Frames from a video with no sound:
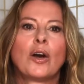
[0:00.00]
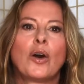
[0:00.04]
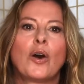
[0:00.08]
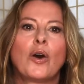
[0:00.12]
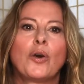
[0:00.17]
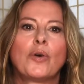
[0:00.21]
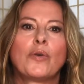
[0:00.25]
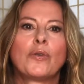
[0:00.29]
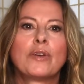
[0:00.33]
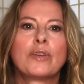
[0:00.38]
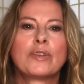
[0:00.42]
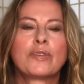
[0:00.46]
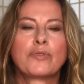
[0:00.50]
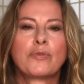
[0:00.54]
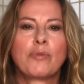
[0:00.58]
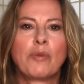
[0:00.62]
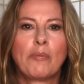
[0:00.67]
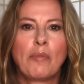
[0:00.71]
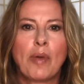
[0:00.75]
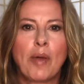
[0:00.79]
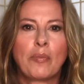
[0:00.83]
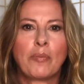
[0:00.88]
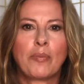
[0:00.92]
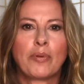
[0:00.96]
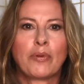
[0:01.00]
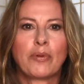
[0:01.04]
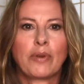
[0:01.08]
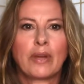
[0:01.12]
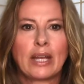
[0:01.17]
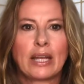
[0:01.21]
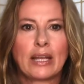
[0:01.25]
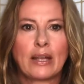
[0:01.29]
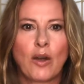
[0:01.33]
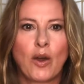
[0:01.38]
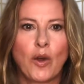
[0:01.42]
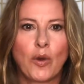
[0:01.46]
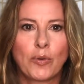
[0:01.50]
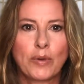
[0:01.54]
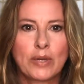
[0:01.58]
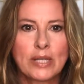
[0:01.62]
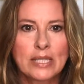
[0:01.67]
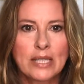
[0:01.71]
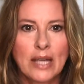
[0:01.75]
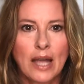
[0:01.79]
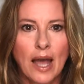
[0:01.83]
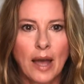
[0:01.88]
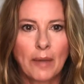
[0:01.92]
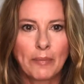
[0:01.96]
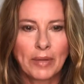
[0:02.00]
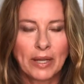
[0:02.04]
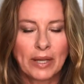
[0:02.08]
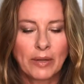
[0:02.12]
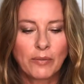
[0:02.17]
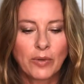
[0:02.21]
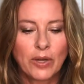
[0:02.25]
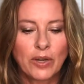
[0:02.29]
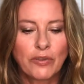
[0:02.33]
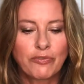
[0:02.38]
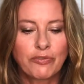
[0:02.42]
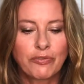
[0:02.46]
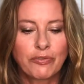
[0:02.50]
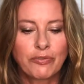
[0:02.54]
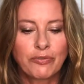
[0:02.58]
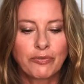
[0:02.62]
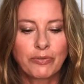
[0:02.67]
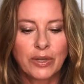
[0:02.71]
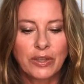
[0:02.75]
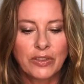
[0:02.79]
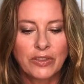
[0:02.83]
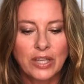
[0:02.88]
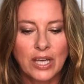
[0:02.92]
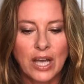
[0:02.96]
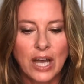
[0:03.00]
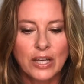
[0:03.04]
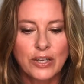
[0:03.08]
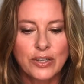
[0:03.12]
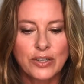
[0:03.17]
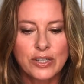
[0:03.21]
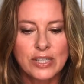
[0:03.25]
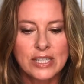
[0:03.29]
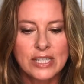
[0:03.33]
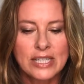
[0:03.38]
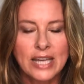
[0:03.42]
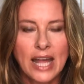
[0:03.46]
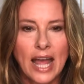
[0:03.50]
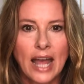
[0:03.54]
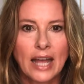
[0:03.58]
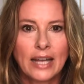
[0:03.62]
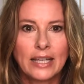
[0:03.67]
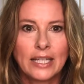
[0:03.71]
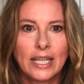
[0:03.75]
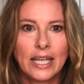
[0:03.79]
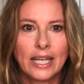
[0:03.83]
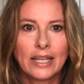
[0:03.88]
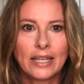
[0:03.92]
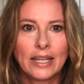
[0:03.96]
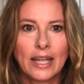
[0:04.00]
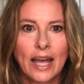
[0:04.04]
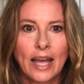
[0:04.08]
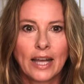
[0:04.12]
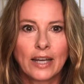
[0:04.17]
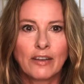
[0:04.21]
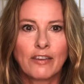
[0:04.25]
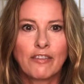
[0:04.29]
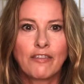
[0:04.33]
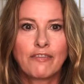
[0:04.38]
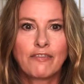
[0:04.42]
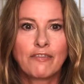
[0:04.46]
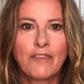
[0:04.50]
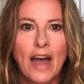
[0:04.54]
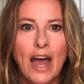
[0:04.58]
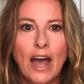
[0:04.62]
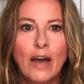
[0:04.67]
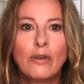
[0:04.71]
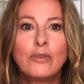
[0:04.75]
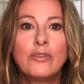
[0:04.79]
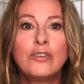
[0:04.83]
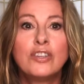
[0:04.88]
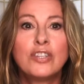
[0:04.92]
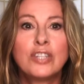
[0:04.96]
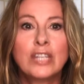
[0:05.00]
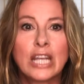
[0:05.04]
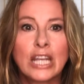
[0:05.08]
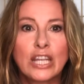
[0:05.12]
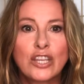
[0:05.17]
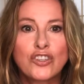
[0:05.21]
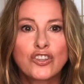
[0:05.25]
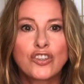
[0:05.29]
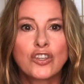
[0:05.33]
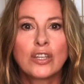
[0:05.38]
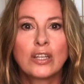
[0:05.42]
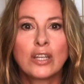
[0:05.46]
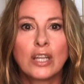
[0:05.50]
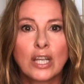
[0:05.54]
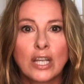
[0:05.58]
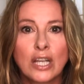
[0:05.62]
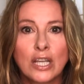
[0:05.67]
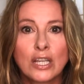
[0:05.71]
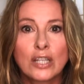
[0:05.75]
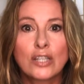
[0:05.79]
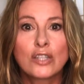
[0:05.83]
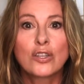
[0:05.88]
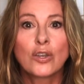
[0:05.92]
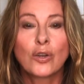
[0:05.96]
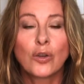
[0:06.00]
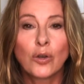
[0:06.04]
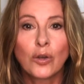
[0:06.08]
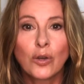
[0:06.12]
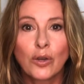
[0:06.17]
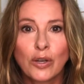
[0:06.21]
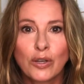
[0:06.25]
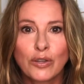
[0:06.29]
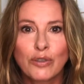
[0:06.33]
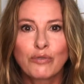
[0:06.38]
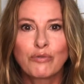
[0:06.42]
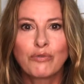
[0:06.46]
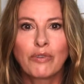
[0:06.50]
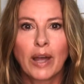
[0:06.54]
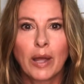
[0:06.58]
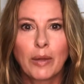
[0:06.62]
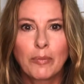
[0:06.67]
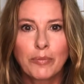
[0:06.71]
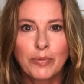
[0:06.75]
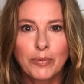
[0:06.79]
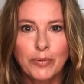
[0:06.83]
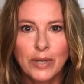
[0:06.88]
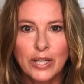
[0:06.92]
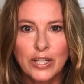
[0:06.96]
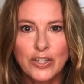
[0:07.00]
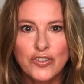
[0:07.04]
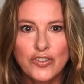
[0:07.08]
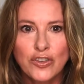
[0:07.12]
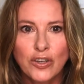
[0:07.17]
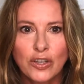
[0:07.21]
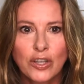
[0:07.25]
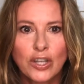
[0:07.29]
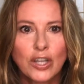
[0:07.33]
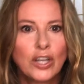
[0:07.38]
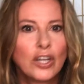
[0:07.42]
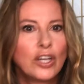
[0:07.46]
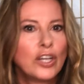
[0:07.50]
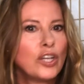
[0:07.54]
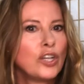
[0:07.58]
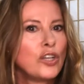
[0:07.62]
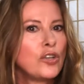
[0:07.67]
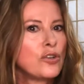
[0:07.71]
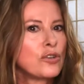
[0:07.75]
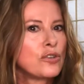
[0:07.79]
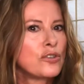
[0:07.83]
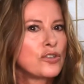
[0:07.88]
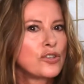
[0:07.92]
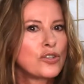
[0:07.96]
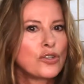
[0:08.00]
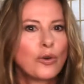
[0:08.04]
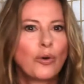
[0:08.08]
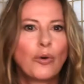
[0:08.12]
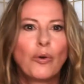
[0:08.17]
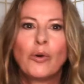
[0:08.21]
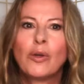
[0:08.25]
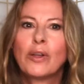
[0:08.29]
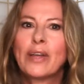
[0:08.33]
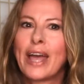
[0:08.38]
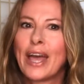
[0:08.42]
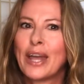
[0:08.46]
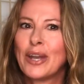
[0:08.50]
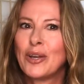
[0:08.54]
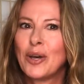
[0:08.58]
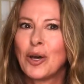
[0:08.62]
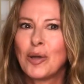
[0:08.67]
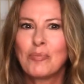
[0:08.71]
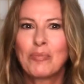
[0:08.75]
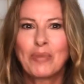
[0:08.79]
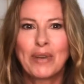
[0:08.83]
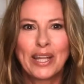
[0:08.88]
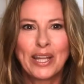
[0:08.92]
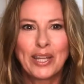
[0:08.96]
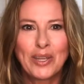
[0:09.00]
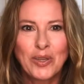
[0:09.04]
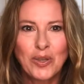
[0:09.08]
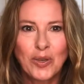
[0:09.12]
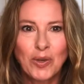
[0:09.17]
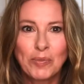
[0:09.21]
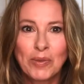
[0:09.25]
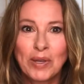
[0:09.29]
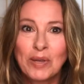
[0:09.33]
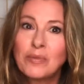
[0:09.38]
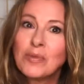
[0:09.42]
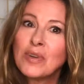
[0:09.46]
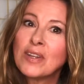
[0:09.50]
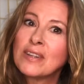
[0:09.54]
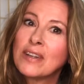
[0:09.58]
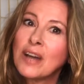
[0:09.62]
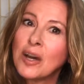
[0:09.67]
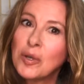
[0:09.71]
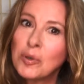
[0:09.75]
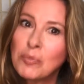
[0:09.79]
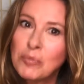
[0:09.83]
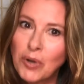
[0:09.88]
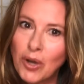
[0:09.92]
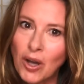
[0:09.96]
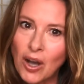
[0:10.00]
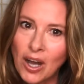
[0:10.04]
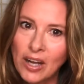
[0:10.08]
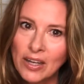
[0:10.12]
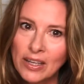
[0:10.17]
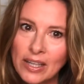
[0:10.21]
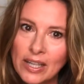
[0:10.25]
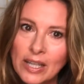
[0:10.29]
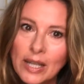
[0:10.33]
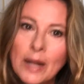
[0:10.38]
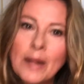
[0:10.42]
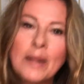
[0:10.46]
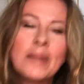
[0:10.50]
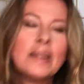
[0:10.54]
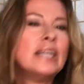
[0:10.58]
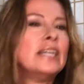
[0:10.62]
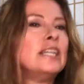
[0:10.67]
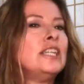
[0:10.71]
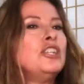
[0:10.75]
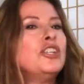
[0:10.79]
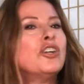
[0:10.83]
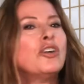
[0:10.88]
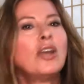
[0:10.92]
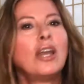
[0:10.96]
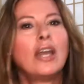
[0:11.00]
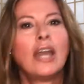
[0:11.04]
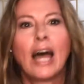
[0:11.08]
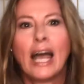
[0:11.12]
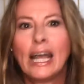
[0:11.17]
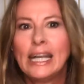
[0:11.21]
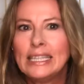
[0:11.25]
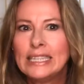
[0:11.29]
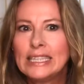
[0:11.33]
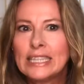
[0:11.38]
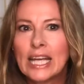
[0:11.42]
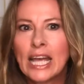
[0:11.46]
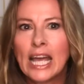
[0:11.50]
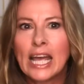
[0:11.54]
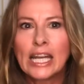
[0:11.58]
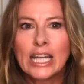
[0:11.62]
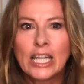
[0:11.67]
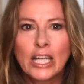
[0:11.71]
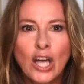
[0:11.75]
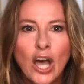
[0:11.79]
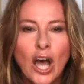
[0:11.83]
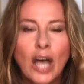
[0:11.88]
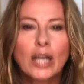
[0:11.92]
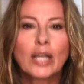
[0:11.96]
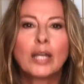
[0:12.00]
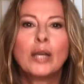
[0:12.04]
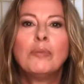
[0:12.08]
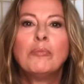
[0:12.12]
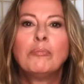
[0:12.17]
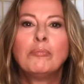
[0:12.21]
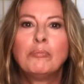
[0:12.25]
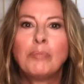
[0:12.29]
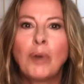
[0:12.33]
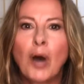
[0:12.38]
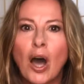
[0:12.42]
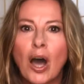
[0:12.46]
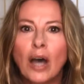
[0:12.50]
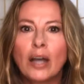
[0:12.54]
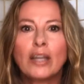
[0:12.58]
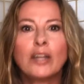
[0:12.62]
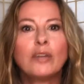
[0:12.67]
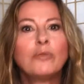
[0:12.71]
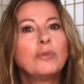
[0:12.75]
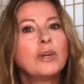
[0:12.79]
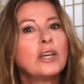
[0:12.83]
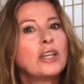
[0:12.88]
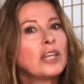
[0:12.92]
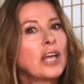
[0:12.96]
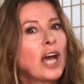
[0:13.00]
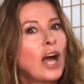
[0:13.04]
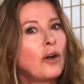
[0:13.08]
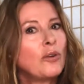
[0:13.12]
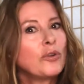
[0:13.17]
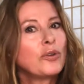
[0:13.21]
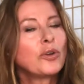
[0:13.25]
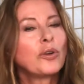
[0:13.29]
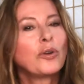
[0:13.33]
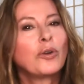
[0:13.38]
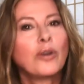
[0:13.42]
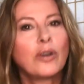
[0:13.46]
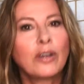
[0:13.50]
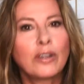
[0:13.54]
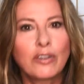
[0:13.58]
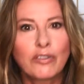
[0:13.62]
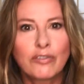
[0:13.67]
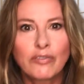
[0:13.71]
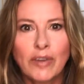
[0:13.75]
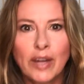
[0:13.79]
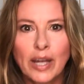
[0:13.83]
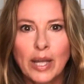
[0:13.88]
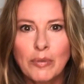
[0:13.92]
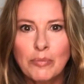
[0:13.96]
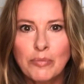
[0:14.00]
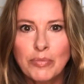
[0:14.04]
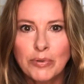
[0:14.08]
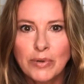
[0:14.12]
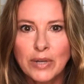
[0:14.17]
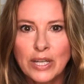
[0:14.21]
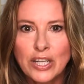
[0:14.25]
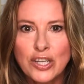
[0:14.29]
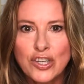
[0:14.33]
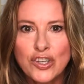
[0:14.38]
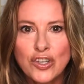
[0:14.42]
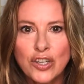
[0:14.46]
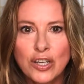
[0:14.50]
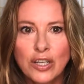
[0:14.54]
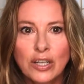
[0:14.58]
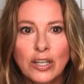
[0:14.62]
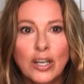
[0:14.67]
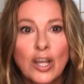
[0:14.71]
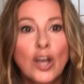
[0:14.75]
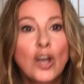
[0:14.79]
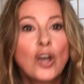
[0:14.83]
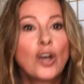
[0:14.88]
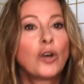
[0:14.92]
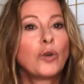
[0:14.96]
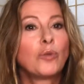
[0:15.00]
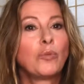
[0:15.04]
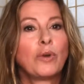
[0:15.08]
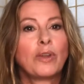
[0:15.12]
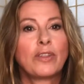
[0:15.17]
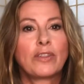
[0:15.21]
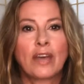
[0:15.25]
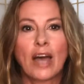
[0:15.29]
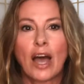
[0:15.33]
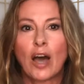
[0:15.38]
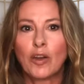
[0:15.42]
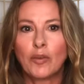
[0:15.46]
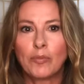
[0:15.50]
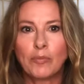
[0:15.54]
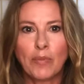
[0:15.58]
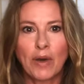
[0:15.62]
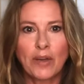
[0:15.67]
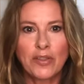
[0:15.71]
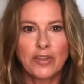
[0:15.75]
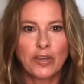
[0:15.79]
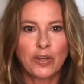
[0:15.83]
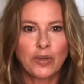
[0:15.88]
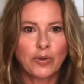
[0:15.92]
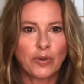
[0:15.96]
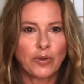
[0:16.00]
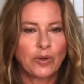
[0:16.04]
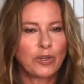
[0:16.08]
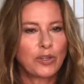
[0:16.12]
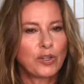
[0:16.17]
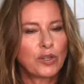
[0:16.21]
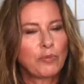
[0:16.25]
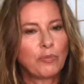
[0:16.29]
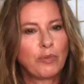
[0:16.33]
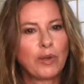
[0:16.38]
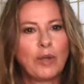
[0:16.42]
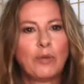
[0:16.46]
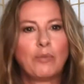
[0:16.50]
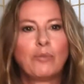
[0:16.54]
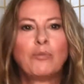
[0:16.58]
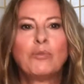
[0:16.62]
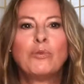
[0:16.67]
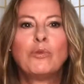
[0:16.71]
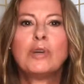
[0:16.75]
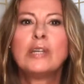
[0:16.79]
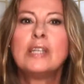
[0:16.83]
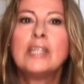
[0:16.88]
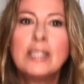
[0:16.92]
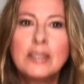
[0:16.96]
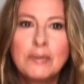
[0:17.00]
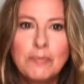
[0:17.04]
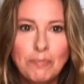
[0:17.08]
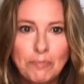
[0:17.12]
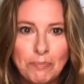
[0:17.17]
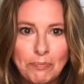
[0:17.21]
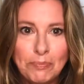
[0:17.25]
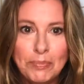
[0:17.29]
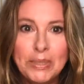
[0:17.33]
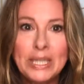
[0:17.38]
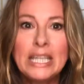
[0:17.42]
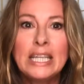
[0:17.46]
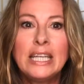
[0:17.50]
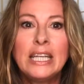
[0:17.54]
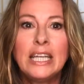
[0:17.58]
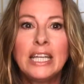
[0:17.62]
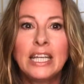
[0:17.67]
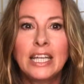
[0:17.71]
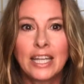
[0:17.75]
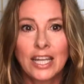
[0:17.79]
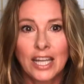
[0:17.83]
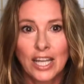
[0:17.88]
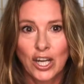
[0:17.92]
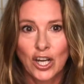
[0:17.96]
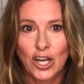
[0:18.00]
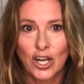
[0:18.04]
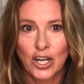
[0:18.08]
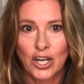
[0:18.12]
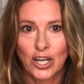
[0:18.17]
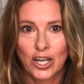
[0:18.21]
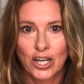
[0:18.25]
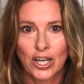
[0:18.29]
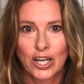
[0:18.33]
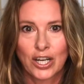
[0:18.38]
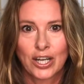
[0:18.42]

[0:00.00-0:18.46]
Always remembering, always coming with the understanding that foundation is earth vibration. Your soul cannot play human without a body. Your light cannot embody without earth vibration. Without Mother Earth, we wouldn't be here.